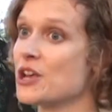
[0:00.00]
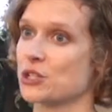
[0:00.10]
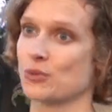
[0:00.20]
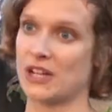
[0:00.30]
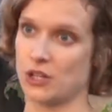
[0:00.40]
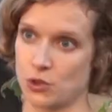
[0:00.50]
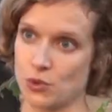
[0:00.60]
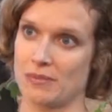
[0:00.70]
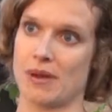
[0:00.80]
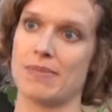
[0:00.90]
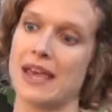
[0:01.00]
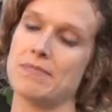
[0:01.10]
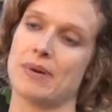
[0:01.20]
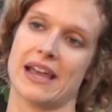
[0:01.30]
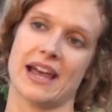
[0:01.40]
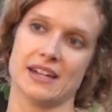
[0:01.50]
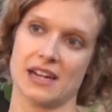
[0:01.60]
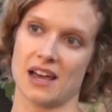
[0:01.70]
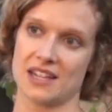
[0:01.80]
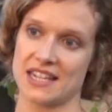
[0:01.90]
So while you're doing my paper, I
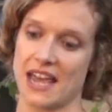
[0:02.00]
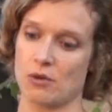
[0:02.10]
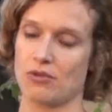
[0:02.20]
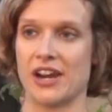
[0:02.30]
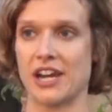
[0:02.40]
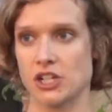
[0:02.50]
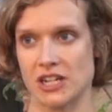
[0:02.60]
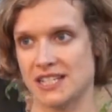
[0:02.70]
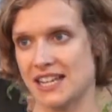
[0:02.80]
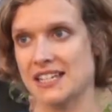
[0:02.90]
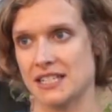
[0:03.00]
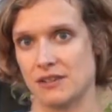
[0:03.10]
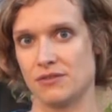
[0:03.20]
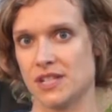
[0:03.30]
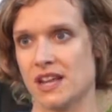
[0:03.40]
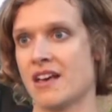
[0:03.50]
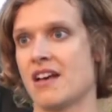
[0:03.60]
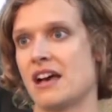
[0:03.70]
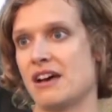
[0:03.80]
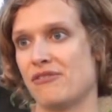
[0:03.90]
analyze how financial incentives
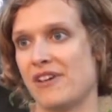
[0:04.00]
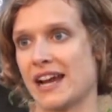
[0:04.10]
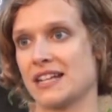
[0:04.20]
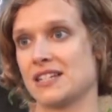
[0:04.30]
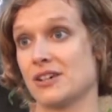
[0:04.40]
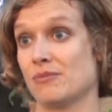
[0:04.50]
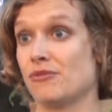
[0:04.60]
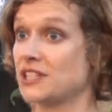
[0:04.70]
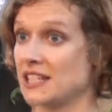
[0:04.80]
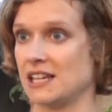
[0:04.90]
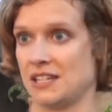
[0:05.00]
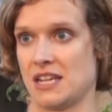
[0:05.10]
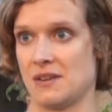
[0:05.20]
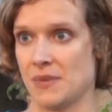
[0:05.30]
affect fertility.